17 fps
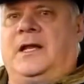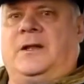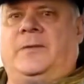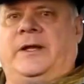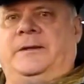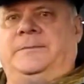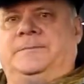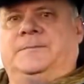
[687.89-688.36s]

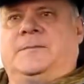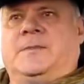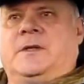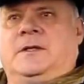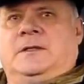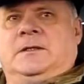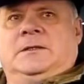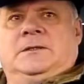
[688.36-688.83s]
Anyway,
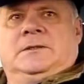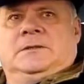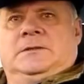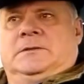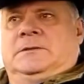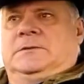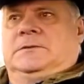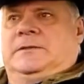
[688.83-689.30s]

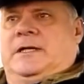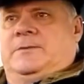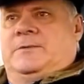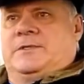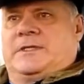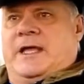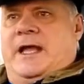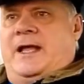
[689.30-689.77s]
that
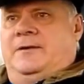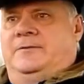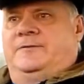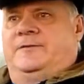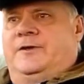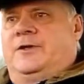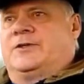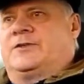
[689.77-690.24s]
was that.
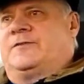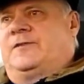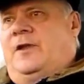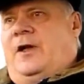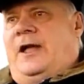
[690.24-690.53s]
First